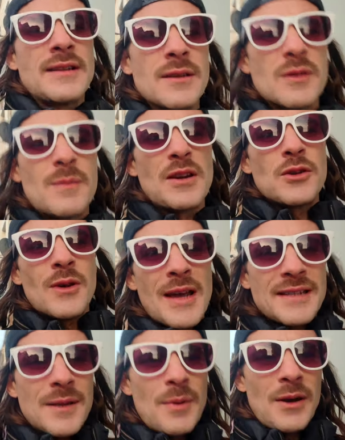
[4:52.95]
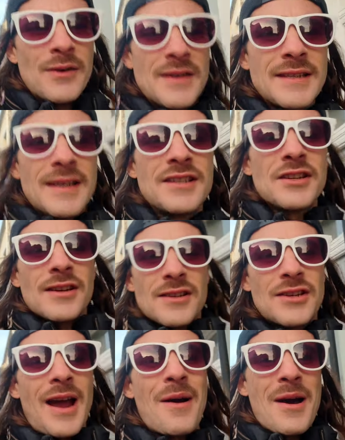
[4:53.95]
and some special guest appearances.
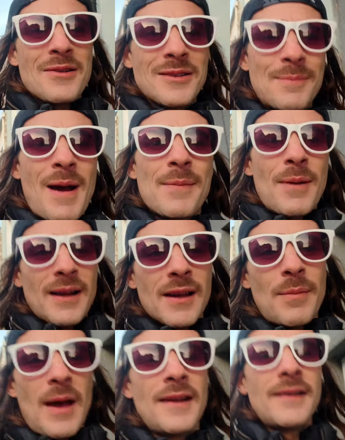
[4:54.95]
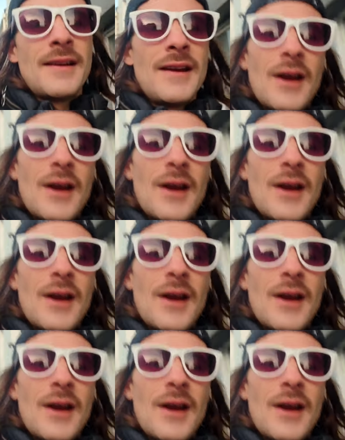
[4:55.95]
Shout out to Backpacker Ben.